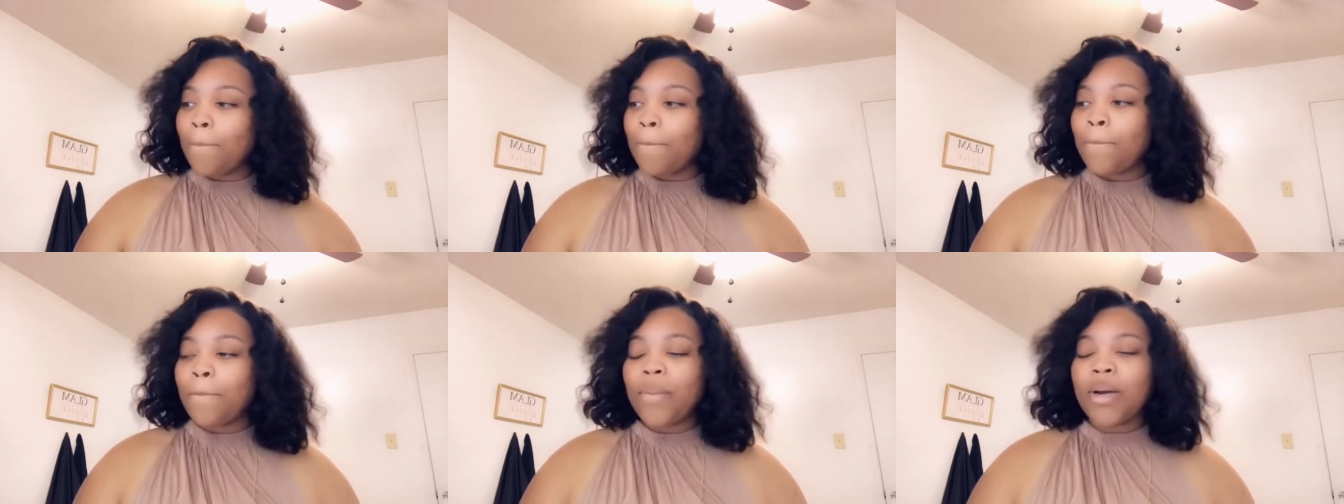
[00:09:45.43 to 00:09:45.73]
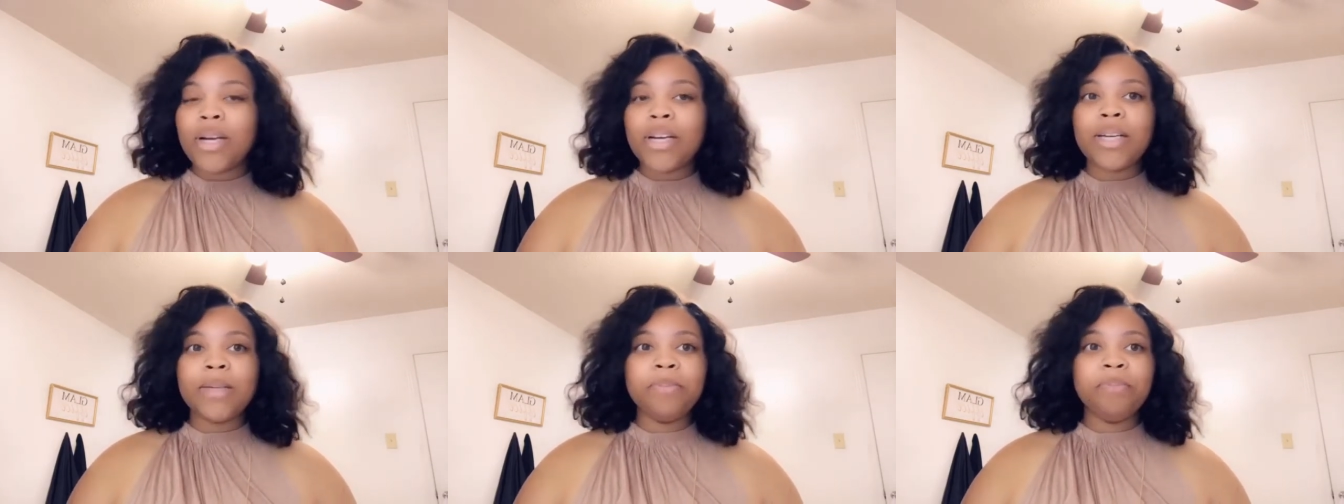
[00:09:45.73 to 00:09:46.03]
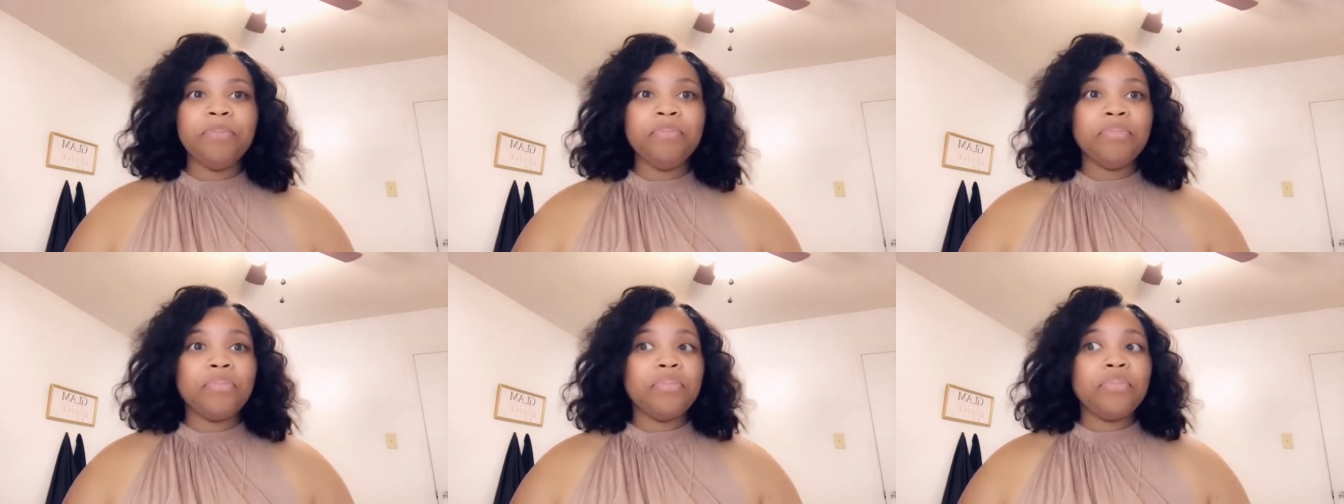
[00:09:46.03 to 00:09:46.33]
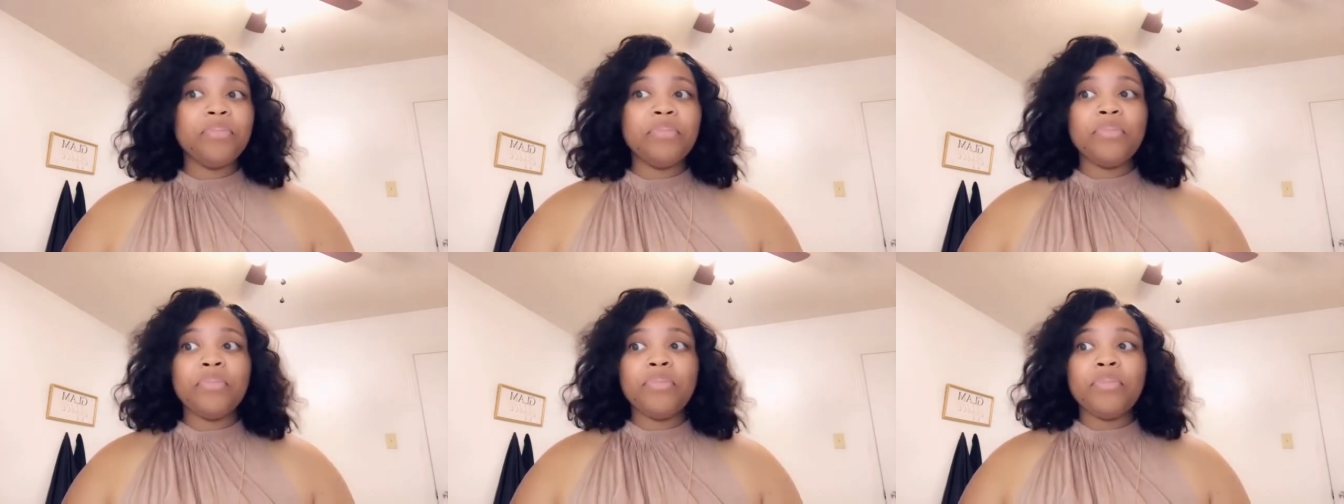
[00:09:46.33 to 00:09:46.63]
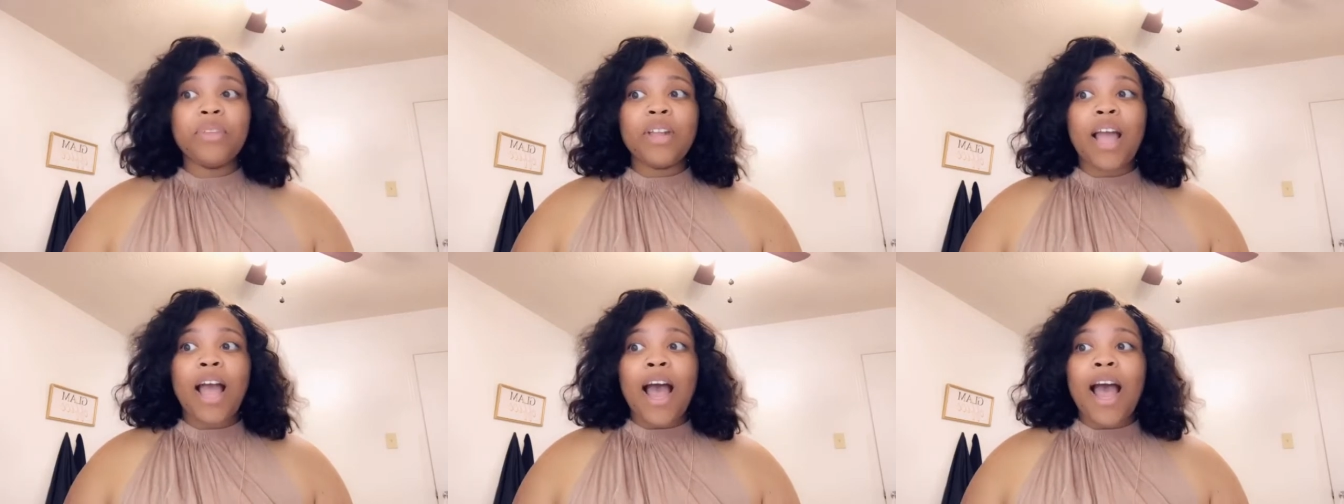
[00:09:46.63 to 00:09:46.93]
But
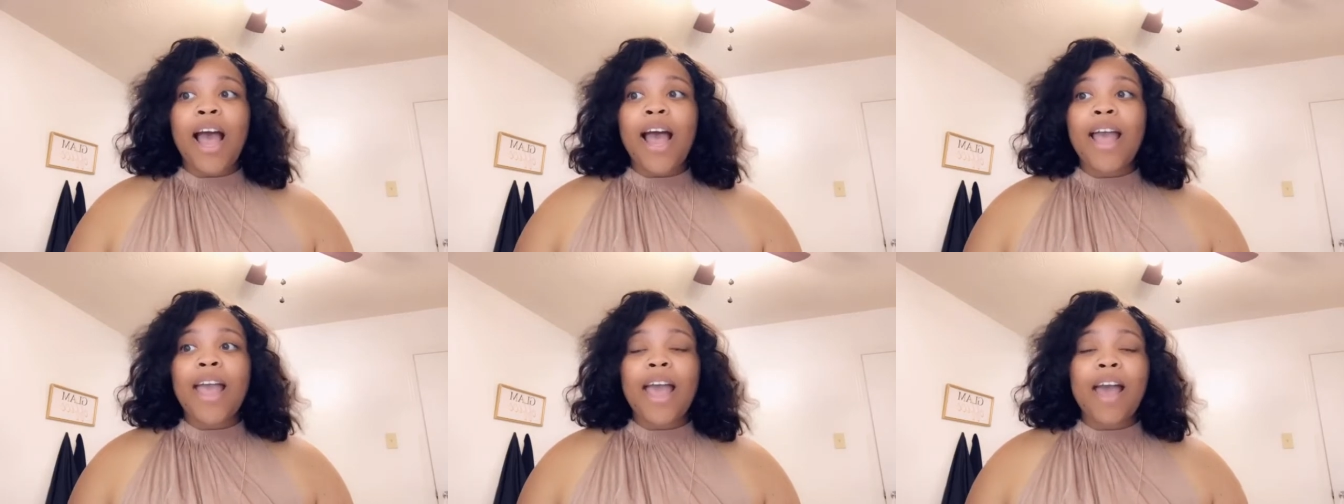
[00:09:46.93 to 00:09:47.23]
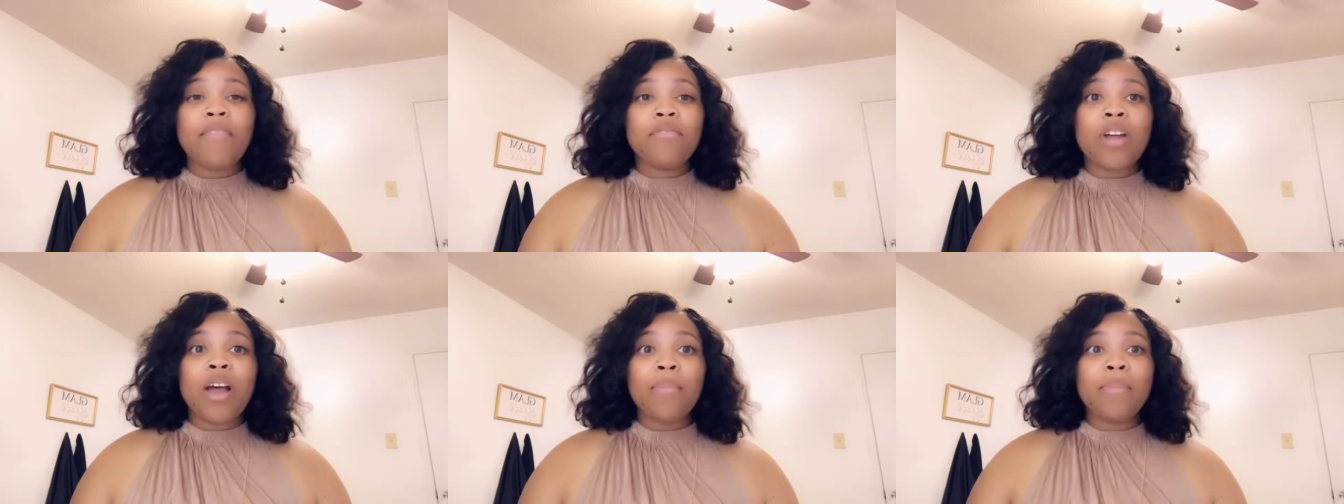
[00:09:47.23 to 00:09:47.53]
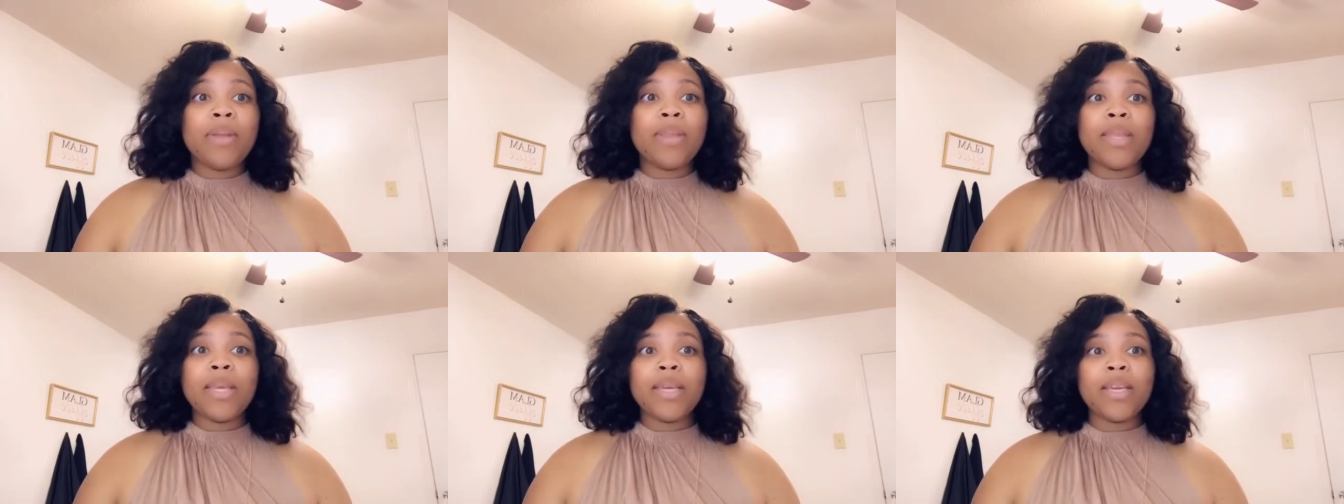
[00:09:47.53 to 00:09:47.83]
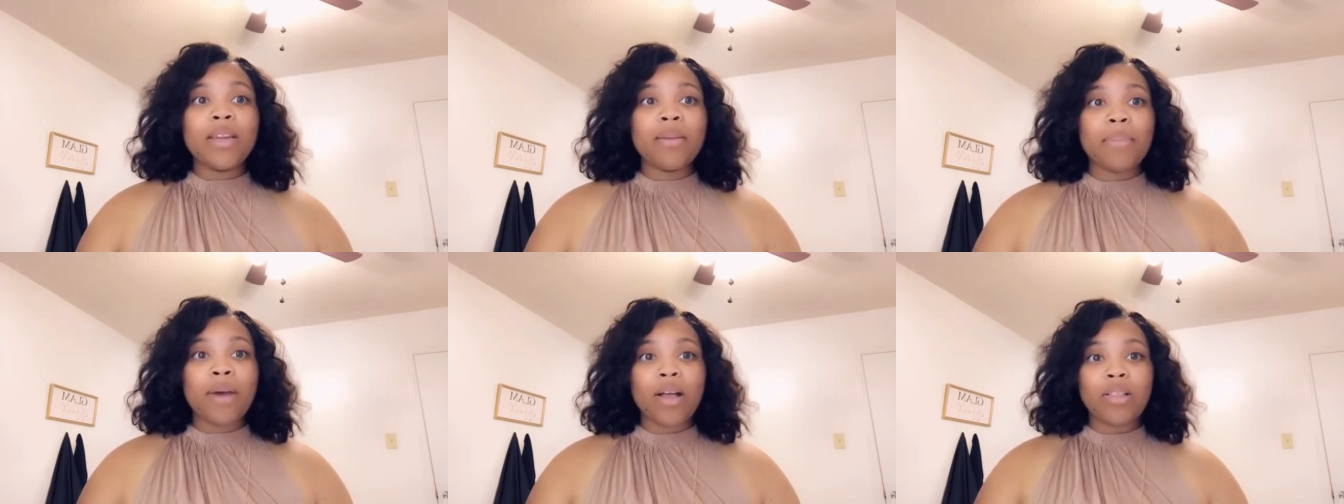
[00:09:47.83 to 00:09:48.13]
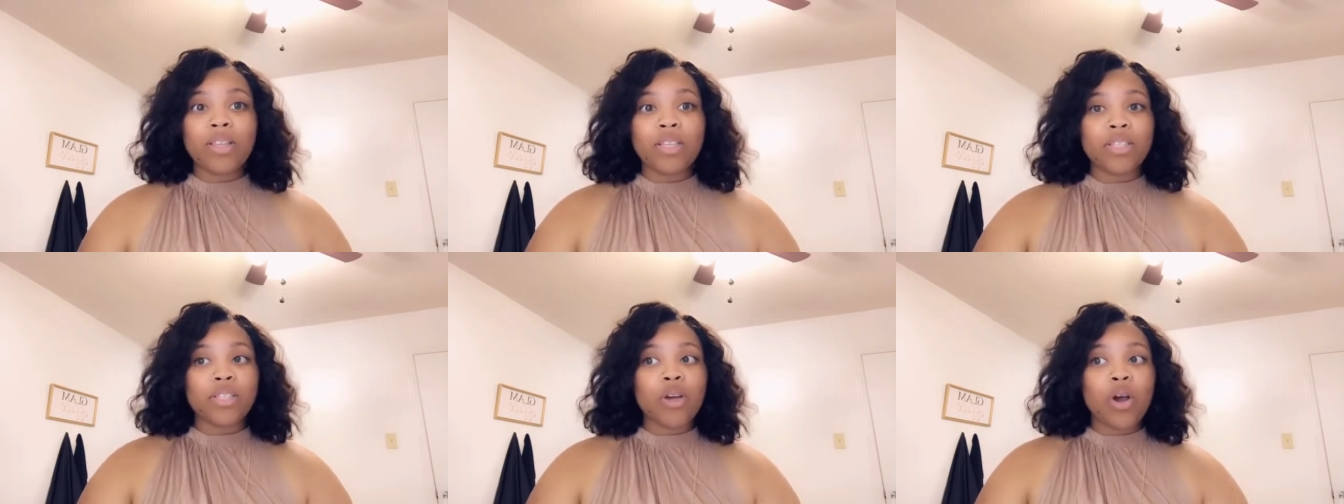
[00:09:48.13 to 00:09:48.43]
I have not been thinking about
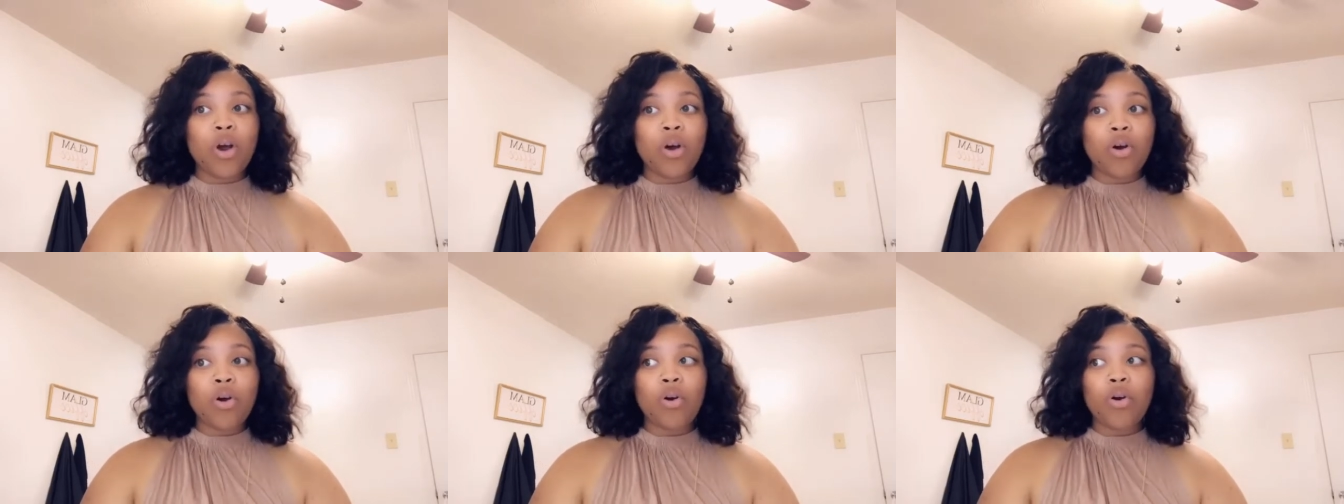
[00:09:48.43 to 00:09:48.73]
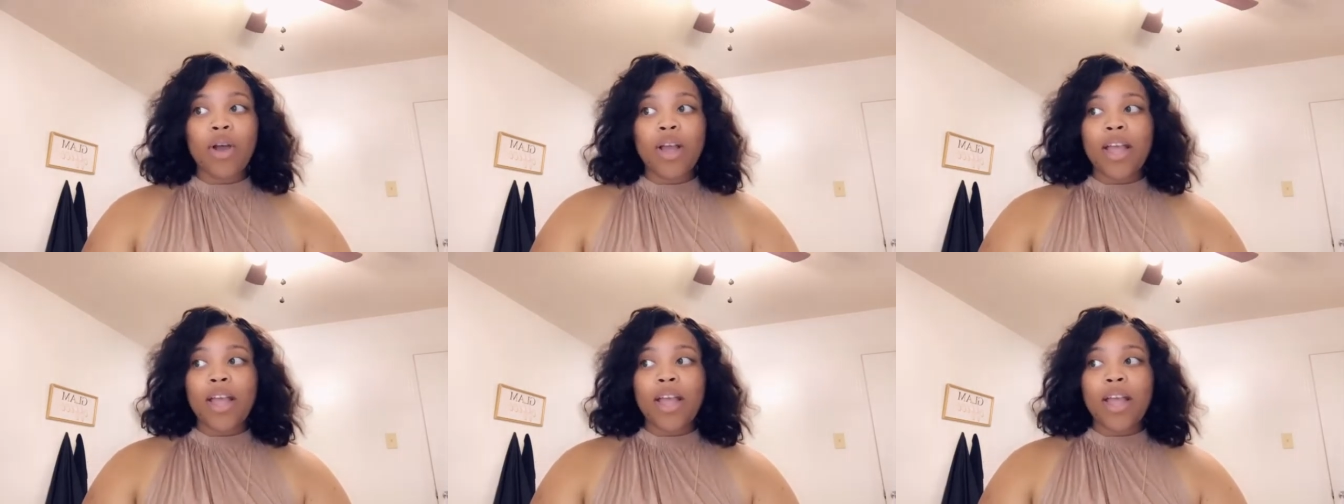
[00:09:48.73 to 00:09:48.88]
this goal,